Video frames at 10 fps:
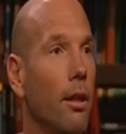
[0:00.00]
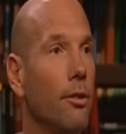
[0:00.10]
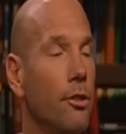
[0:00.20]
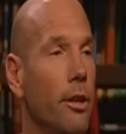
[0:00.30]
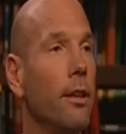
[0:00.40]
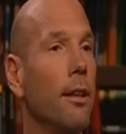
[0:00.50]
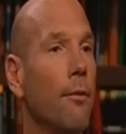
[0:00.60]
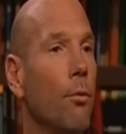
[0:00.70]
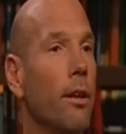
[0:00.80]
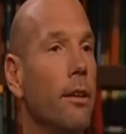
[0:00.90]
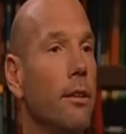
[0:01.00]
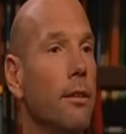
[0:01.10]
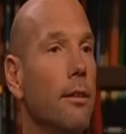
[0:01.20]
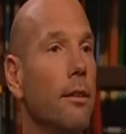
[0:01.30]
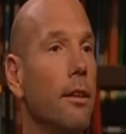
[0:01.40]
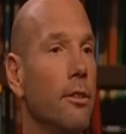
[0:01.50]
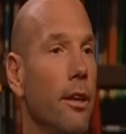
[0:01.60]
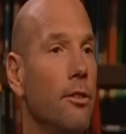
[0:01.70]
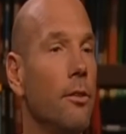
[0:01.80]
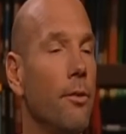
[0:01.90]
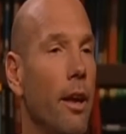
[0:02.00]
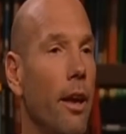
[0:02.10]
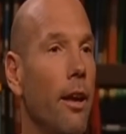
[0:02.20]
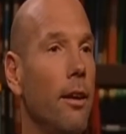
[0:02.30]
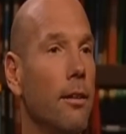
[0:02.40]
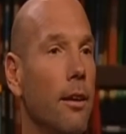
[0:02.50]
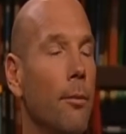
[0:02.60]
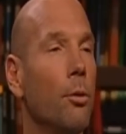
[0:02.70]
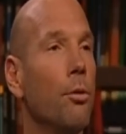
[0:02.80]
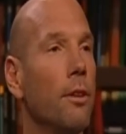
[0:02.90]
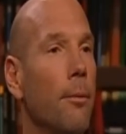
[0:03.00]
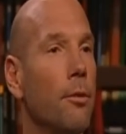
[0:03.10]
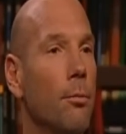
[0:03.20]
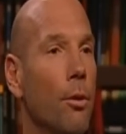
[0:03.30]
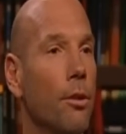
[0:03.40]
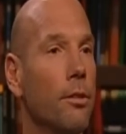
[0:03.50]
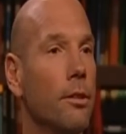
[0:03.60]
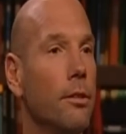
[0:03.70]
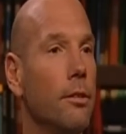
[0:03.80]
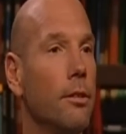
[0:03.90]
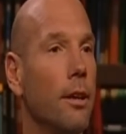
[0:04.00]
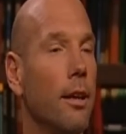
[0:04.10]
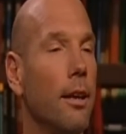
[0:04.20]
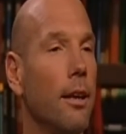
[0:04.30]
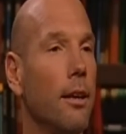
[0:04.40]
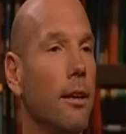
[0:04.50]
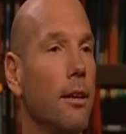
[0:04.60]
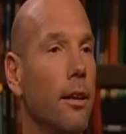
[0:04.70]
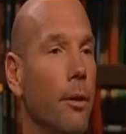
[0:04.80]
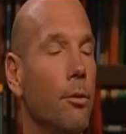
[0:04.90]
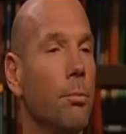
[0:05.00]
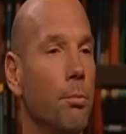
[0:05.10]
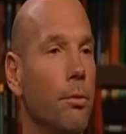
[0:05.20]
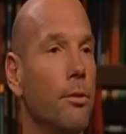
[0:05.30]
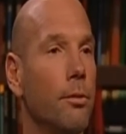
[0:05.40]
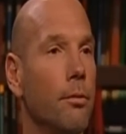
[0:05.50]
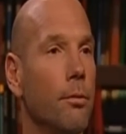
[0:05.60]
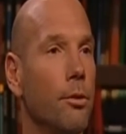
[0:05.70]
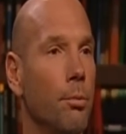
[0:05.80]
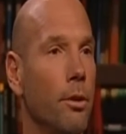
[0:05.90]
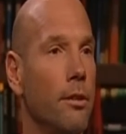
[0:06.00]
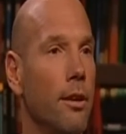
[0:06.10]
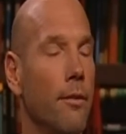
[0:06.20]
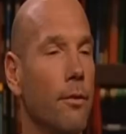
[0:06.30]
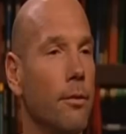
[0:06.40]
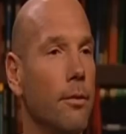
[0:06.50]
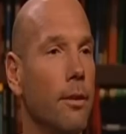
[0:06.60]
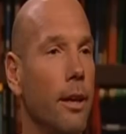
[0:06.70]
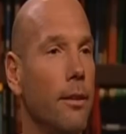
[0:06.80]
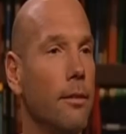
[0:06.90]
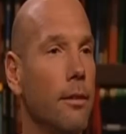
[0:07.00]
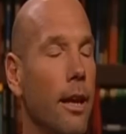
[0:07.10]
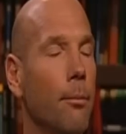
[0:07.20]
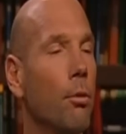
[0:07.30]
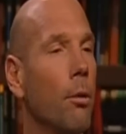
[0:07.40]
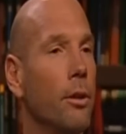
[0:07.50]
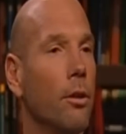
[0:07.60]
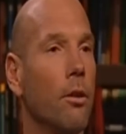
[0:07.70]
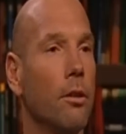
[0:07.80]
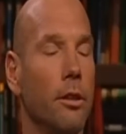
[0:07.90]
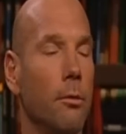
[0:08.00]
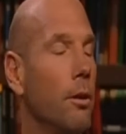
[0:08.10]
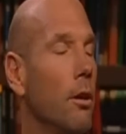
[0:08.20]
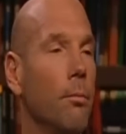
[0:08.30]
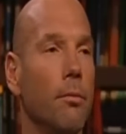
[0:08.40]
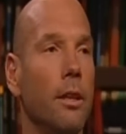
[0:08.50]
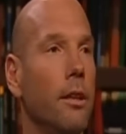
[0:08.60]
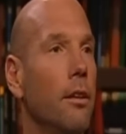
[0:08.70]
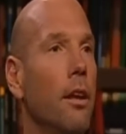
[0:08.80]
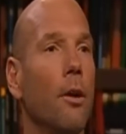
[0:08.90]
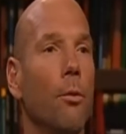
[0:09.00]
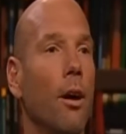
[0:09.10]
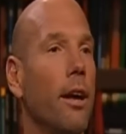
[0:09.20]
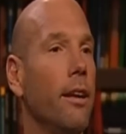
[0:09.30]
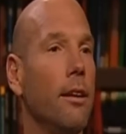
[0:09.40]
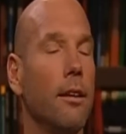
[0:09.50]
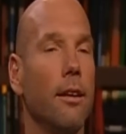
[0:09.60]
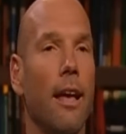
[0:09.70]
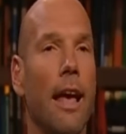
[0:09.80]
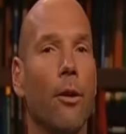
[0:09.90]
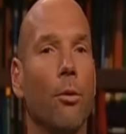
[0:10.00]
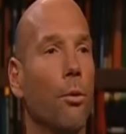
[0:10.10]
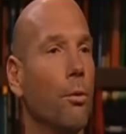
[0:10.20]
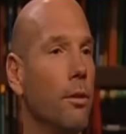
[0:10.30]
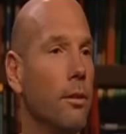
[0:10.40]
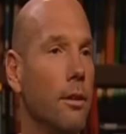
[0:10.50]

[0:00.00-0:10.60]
Seeing a loved one in intensive care, hooked up to monitors, was pretty tough and probably not ideal. But I'm in no way at all